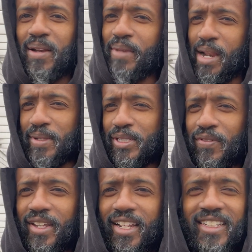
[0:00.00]
mad at myself
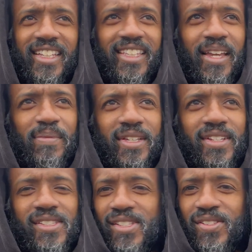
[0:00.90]
that I did that
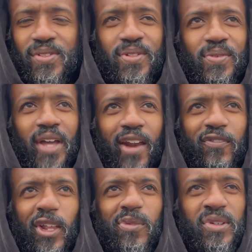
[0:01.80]
because this unit I
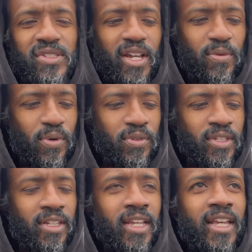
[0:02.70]
feel like was not worth
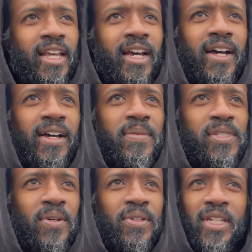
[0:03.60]
it. Um,
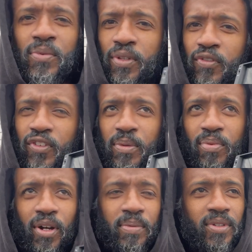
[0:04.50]
so it didn't really fit
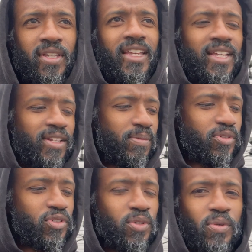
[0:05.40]
properly. Number
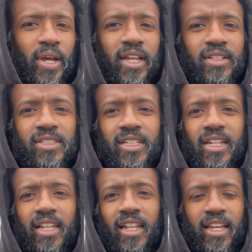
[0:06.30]
two, I did
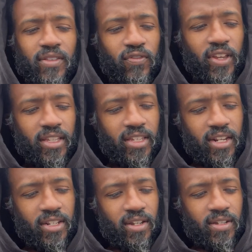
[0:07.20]
not like the fact that
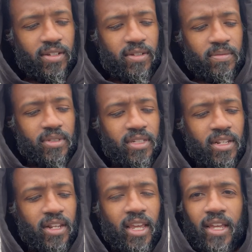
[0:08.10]
it um,
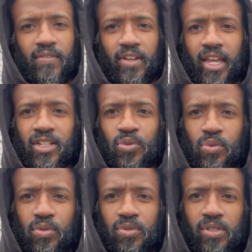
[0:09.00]
didn't have an
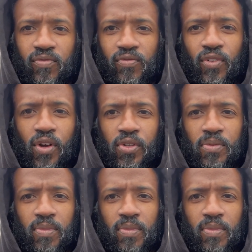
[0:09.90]
actual volume